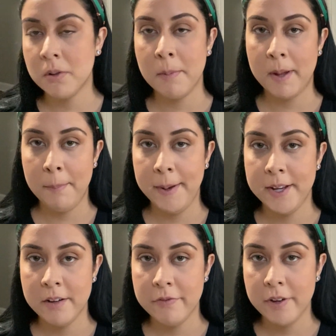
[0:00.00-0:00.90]
it might be
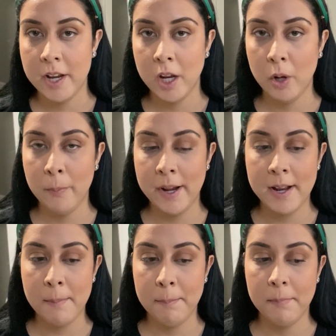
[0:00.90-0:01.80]
different, and you might
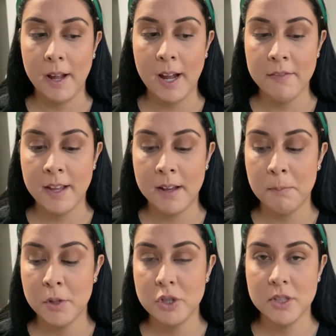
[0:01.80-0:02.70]
not have that
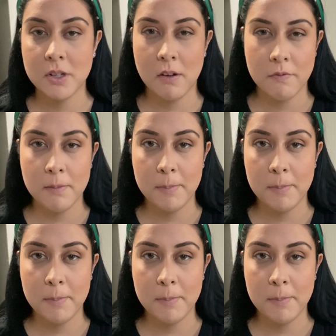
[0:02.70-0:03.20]
much discomfort